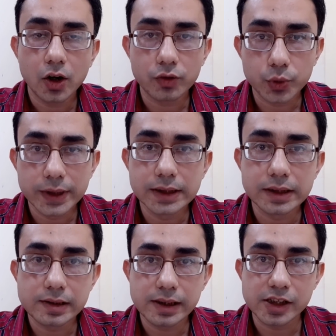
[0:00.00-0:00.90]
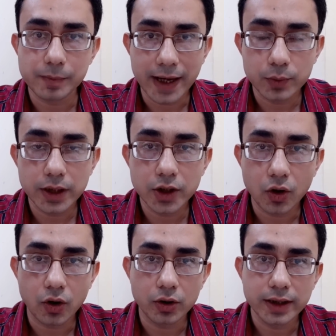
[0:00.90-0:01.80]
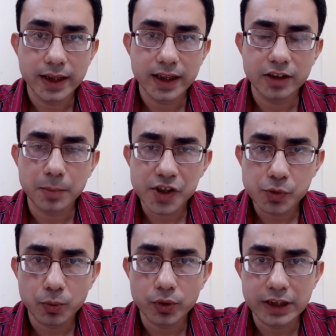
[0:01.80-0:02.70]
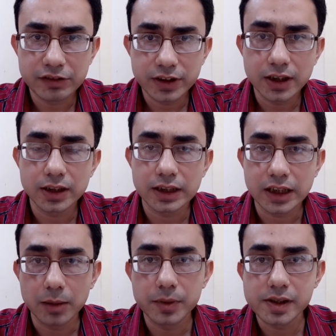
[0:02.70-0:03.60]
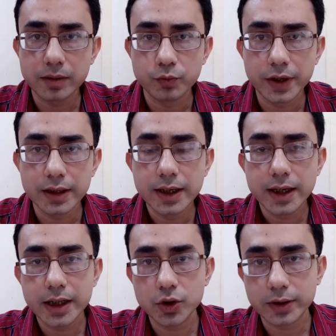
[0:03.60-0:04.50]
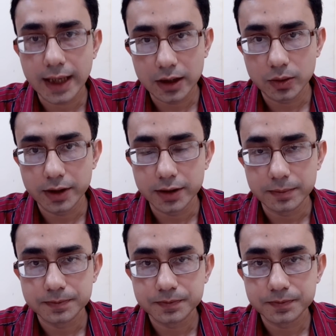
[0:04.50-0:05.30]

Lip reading: of doing these things manually or in a much more difficult and cumbersome way in your calculator.